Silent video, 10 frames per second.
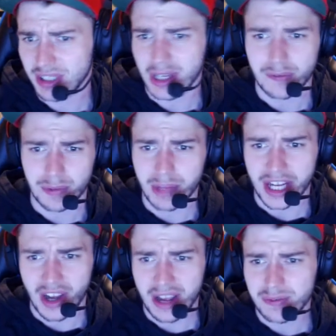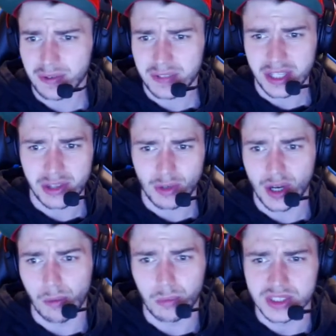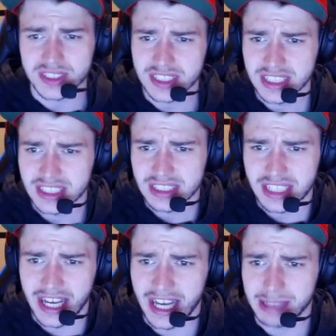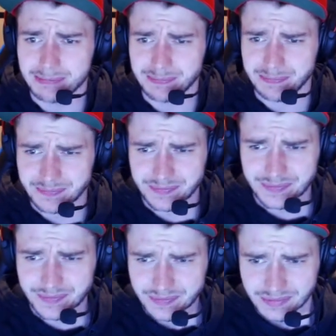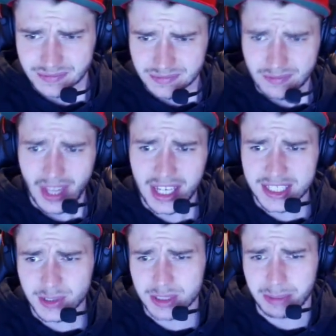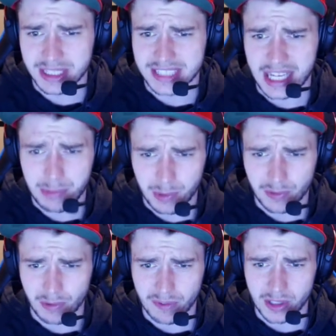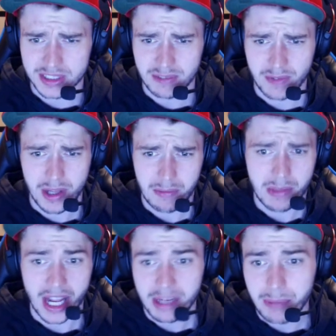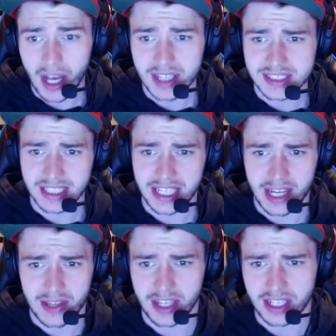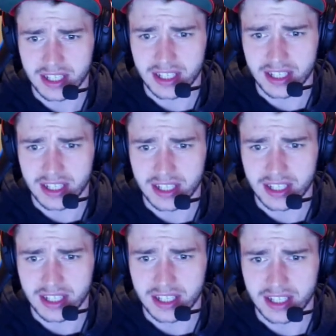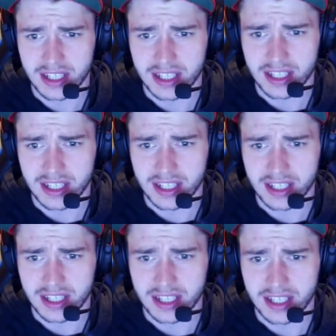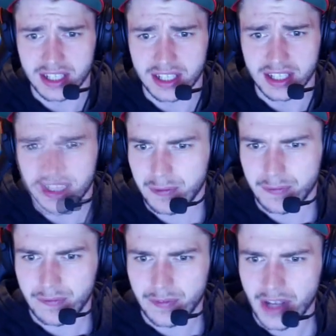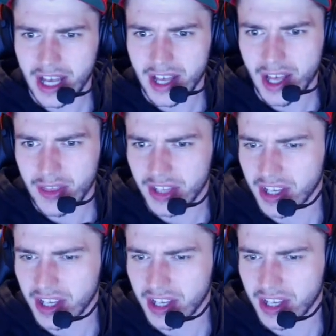enough from like I-53 onwards. And he's always been a staple for Infused. Like personally, I think he took a break near enough. I think